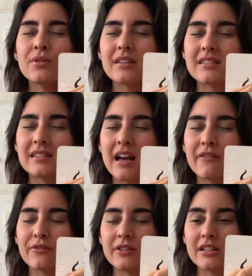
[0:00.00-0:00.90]
this
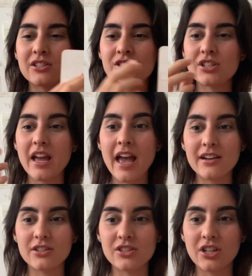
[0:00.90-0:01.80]
devilish
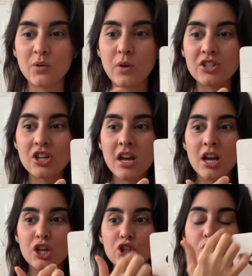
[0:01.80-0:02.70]
energy, which
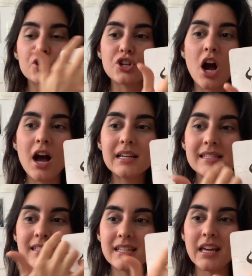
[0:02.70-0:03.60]
you're not
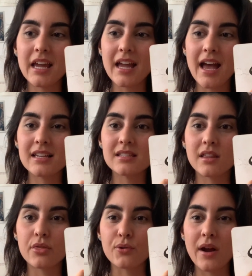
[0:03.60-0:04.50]
seeing as the
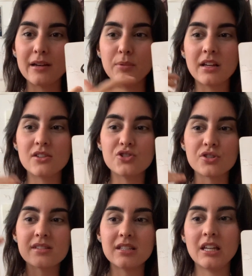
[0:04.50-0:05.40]
threat because you're
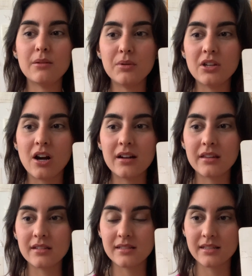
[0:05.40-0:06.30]
seeing beyond
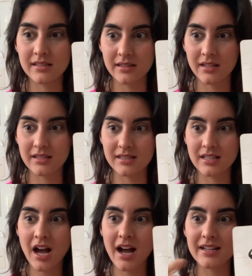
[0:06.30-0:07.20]
this, the
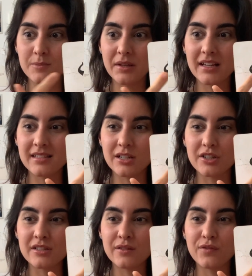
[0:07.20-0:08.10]
disguise, because
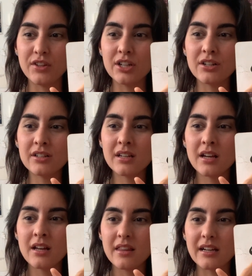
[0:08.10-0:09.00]
there's fear
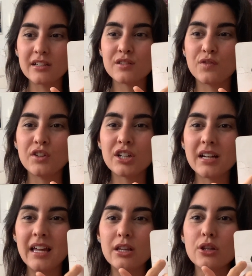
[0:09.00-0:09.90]

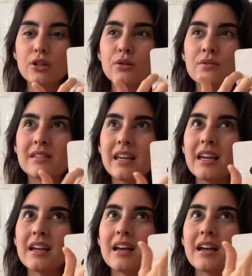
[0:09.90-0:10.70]
in losing.